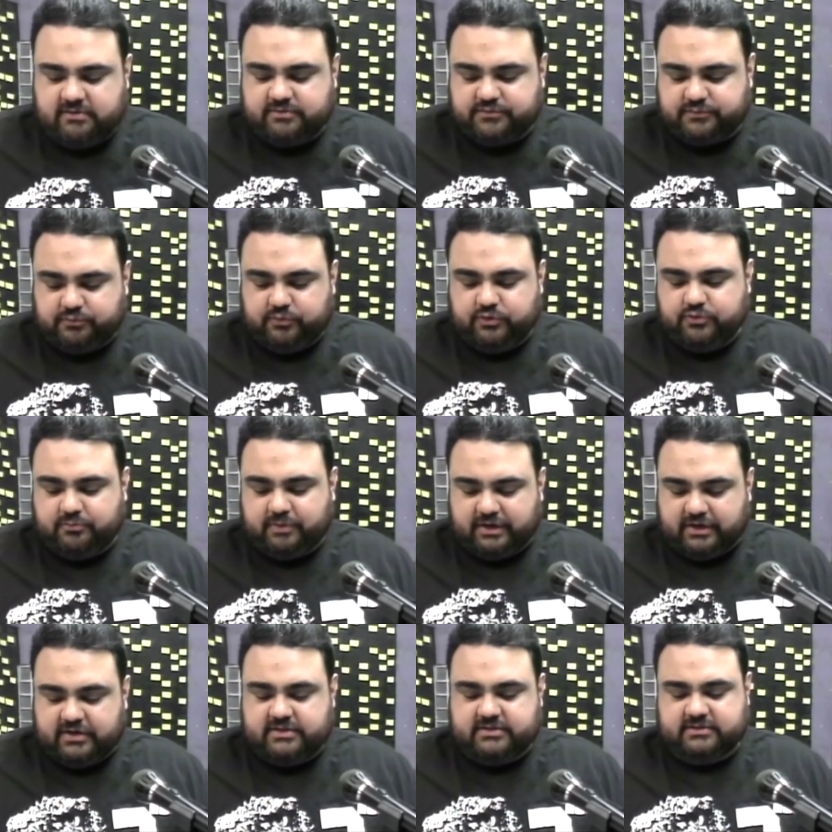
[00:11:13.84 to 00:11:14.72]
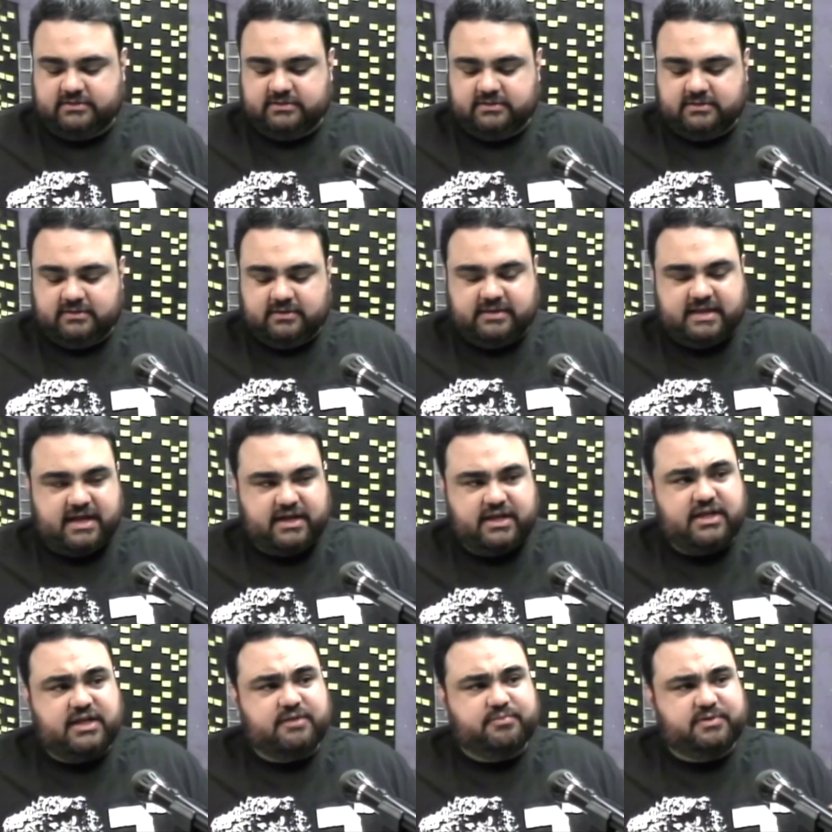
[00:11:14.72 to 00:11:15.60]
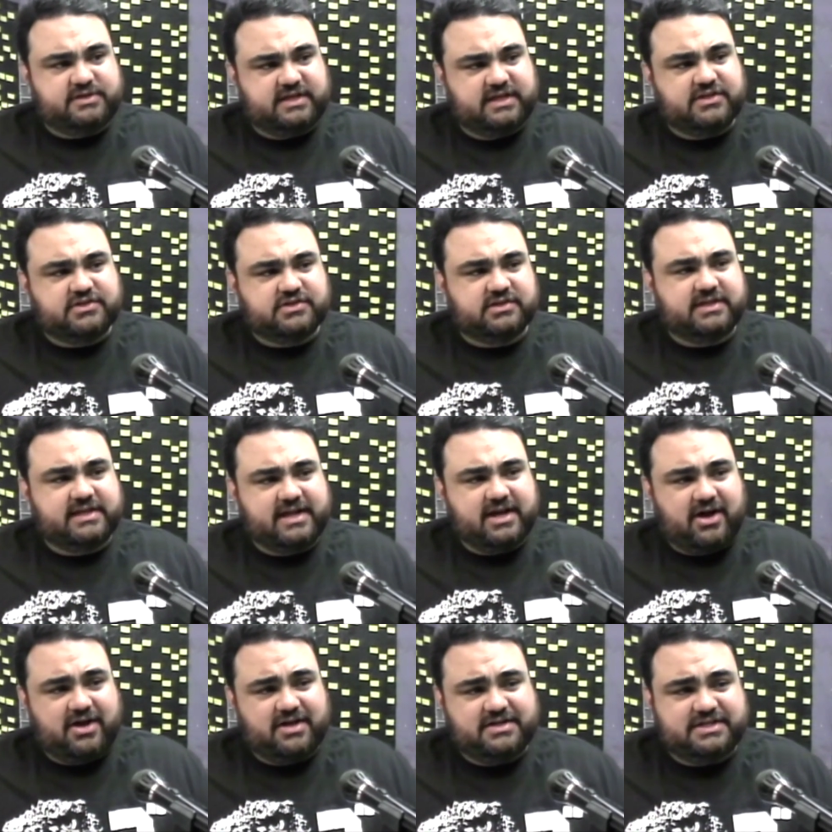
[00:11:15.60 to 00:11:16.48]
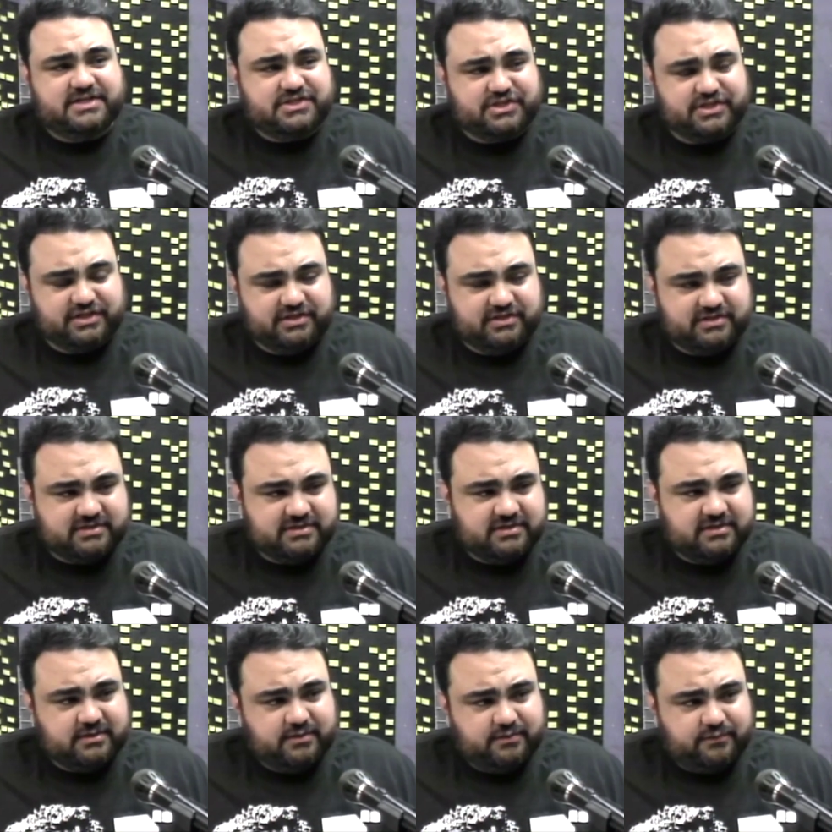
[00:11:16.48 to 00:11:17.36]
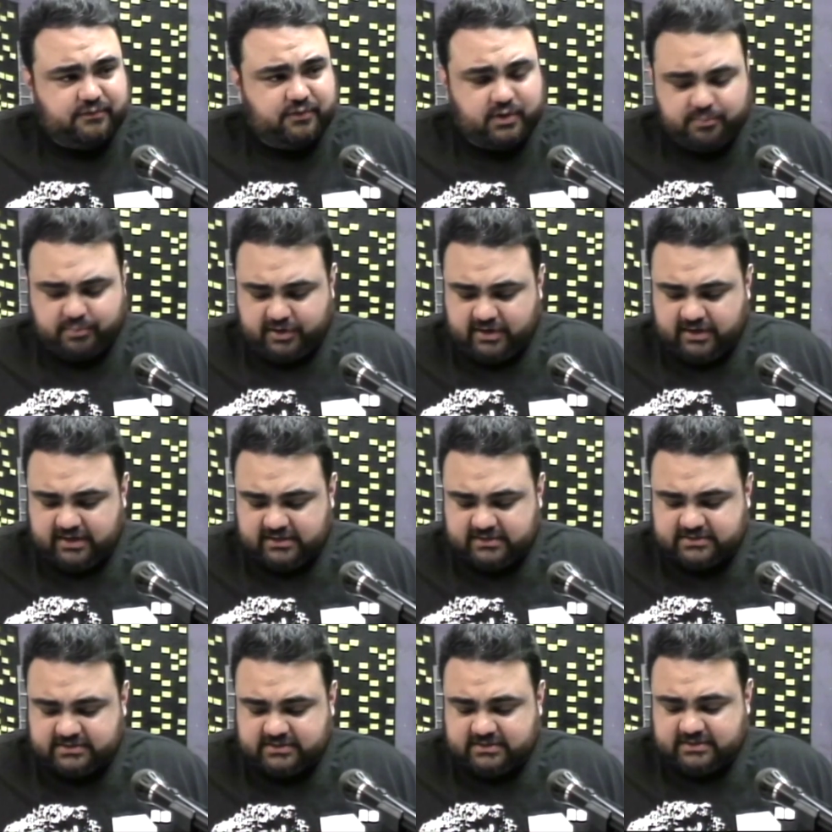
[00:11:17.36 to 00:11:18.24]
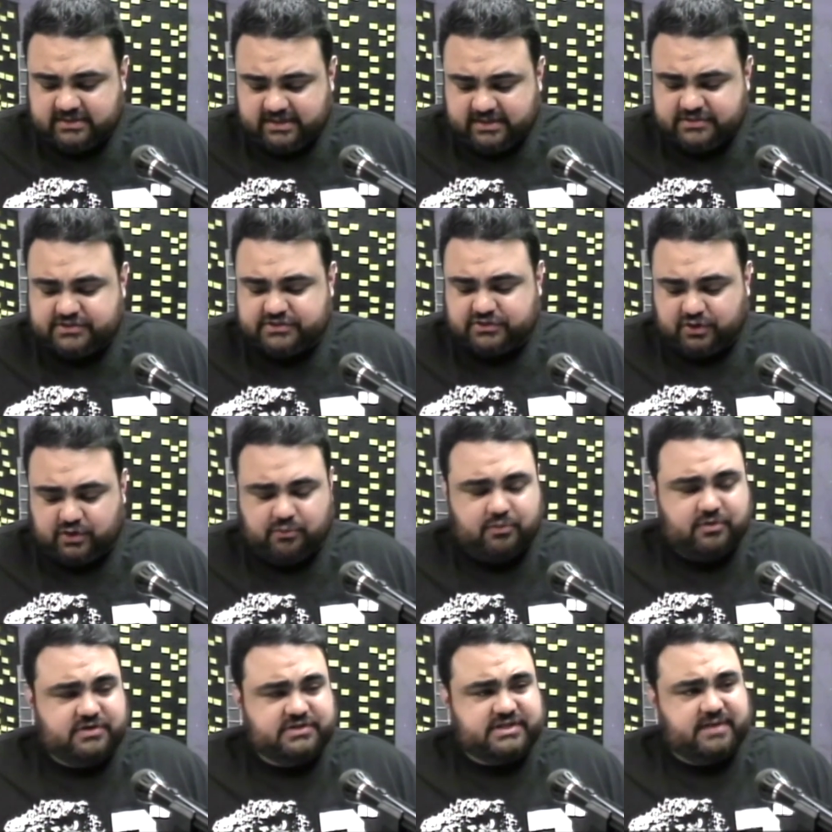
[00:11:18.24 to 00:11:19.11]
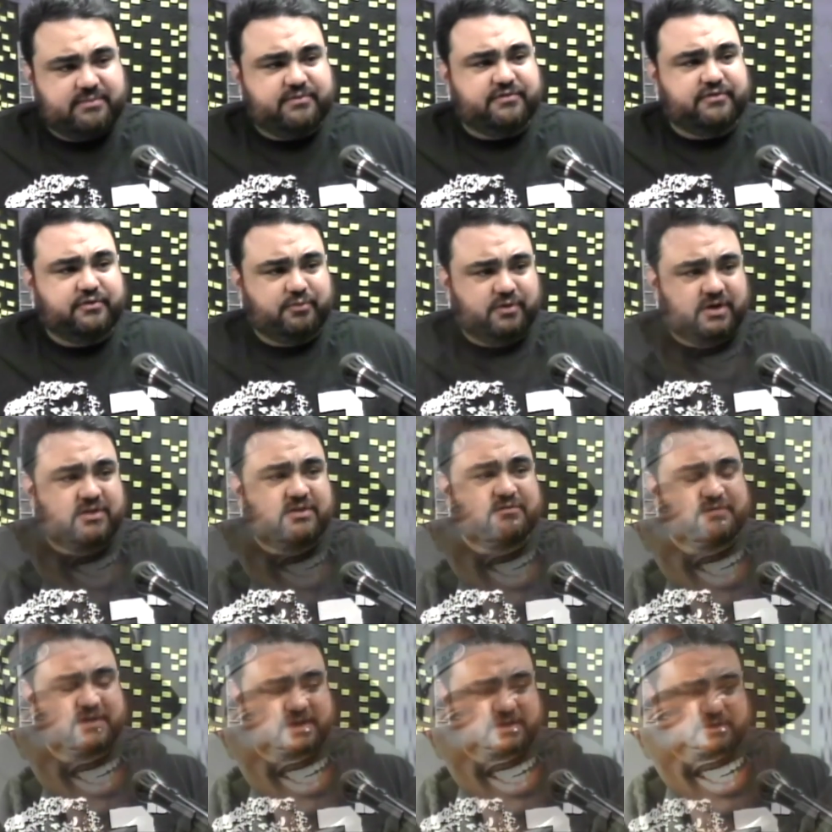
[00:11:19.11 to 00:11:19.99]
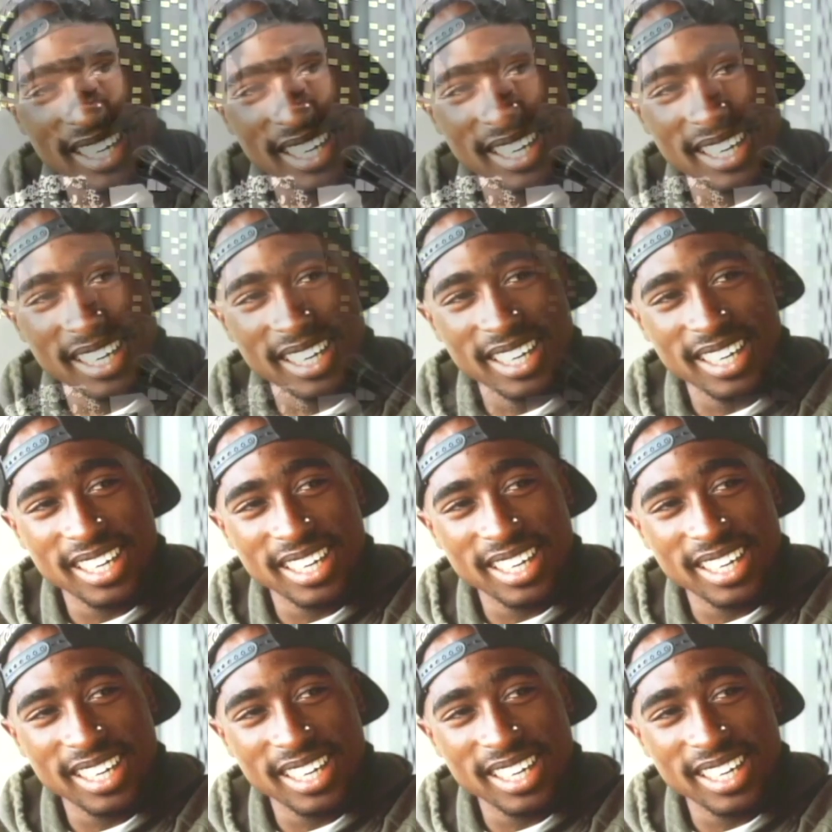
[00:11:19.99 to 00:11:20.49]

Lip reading: was rumored that he potentially auditioned for a part in Star Wars Episode 1, The Phantom Menace.